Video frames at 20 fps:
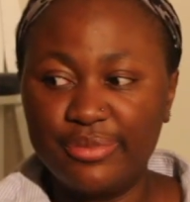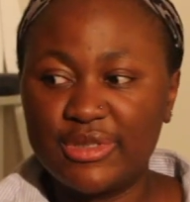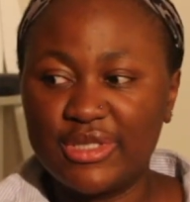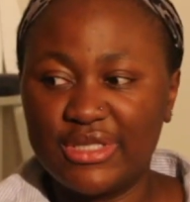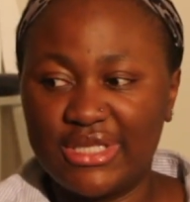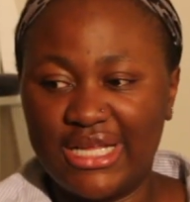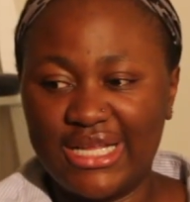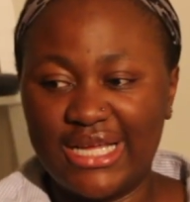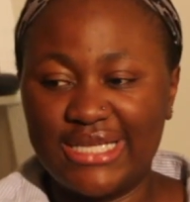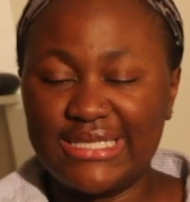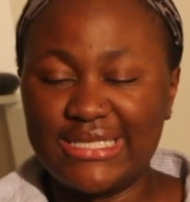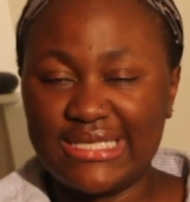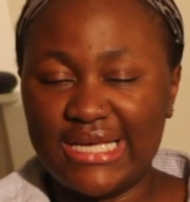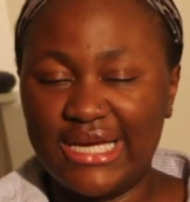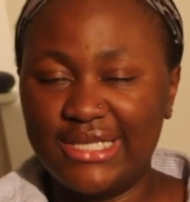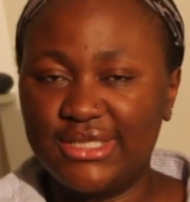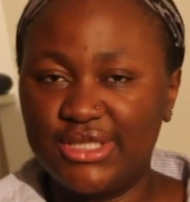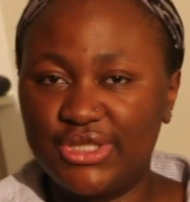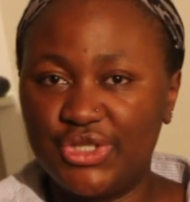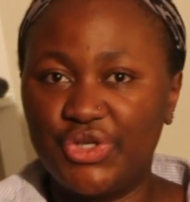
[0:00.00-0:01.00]
So then I
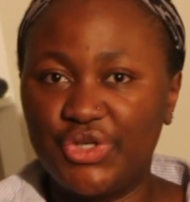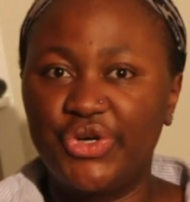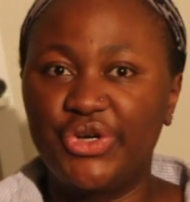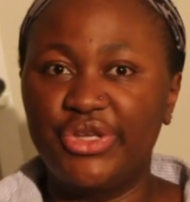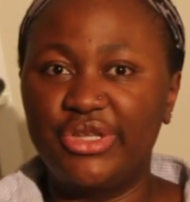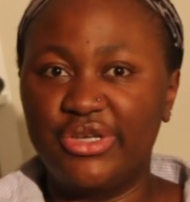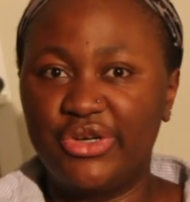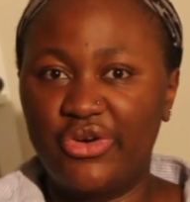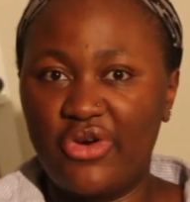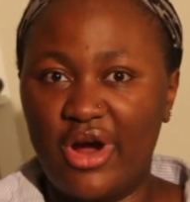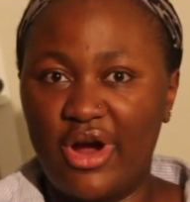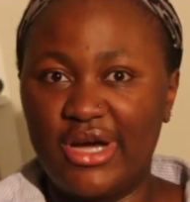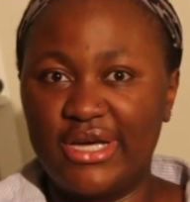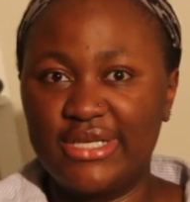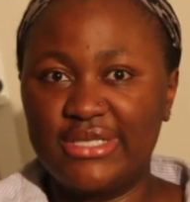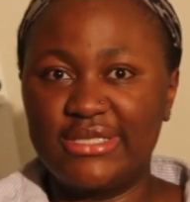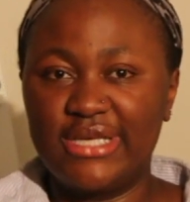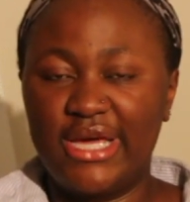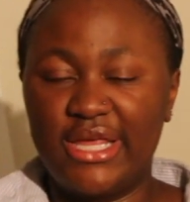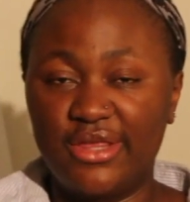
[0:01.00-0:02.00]
decided to cut the
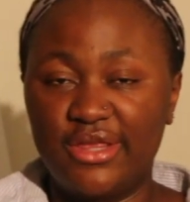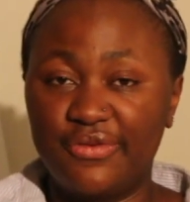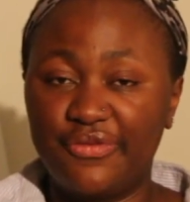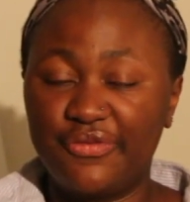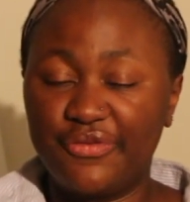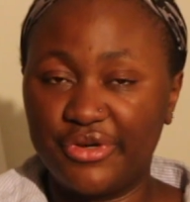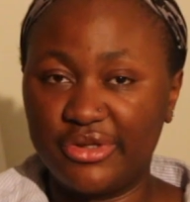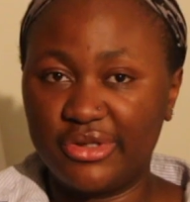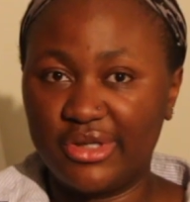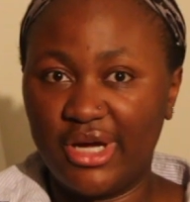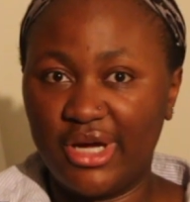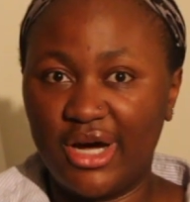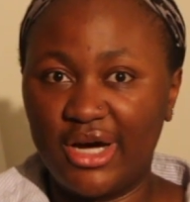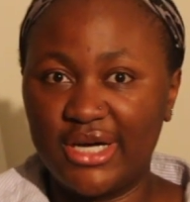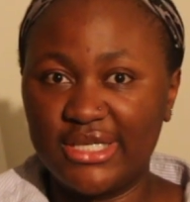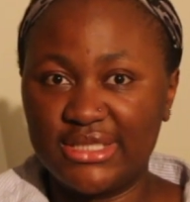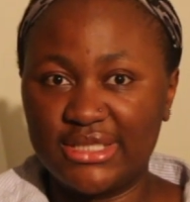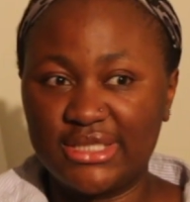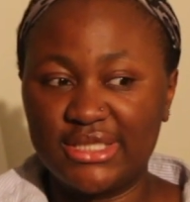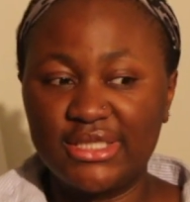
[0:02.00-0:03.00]
grass in the front
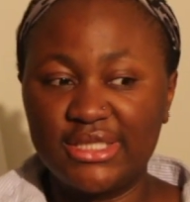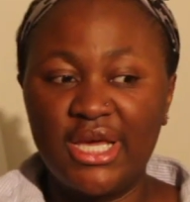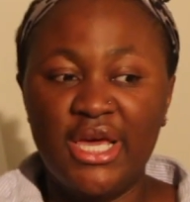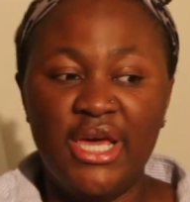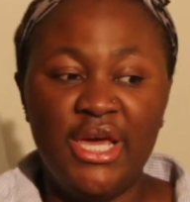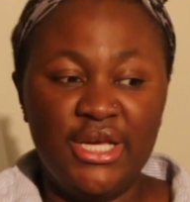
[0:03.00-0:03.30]
garden,